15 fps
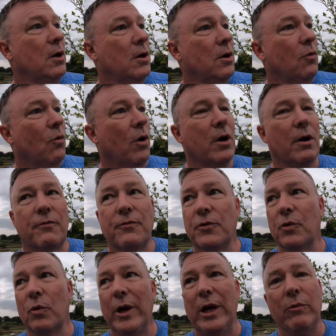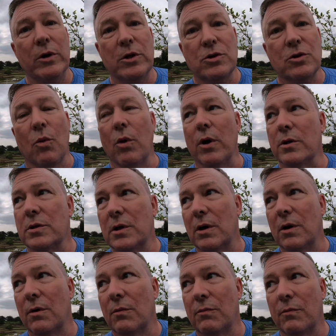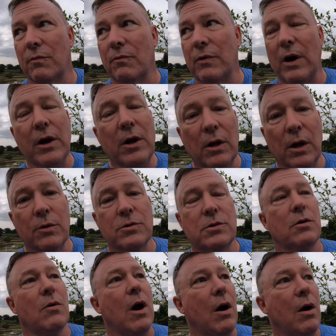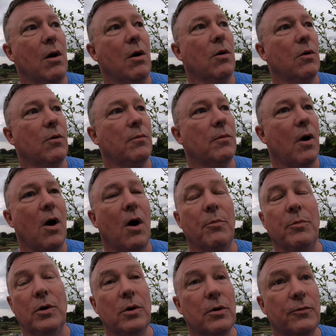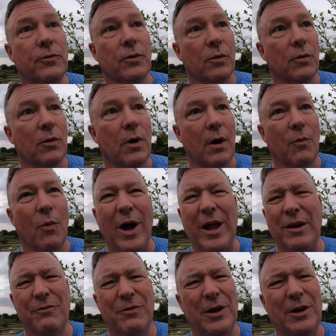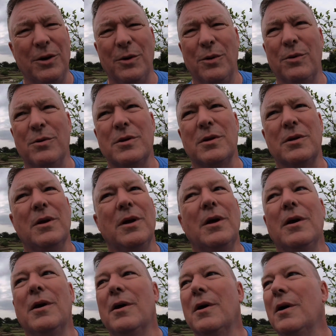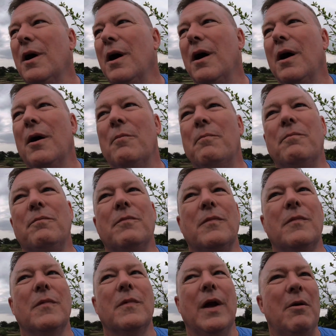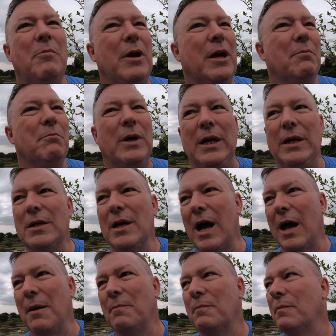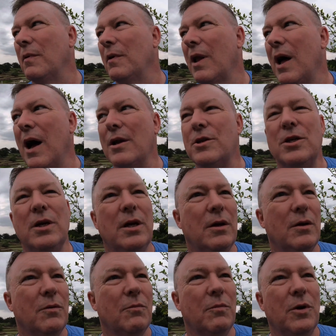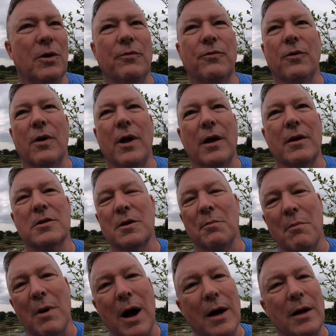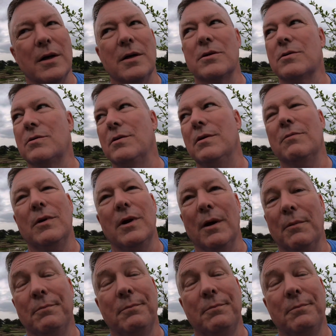one of 3 resorts that are very close to our home, all beautiful wedding venues and Airbnb type lodging, beautiful like Sermada's, yeah,